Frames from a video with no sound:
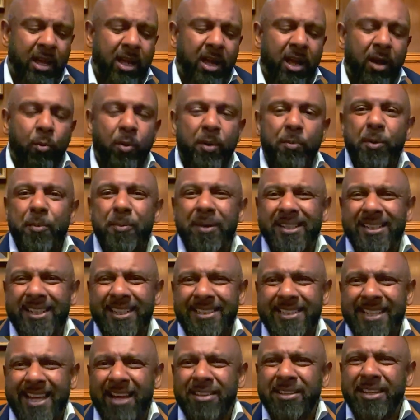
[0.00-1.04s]
And when we whittle
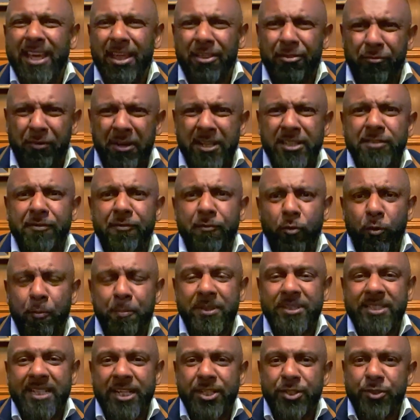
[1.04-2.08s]
it down, you get 3 to 4
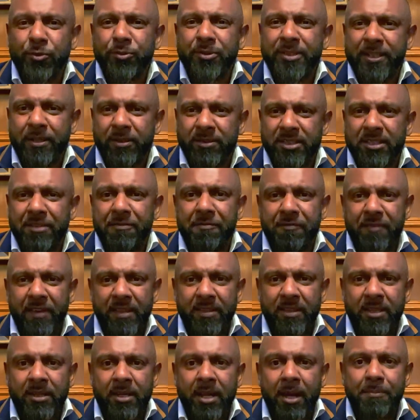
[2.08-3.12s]
potential deals that
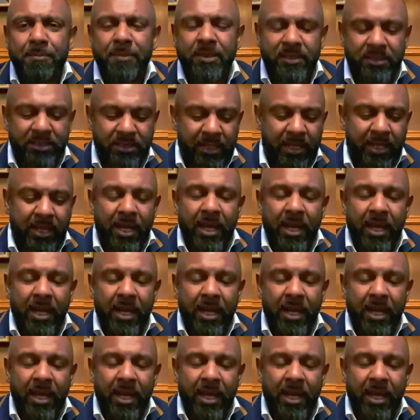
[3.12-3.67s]
fit the numbers.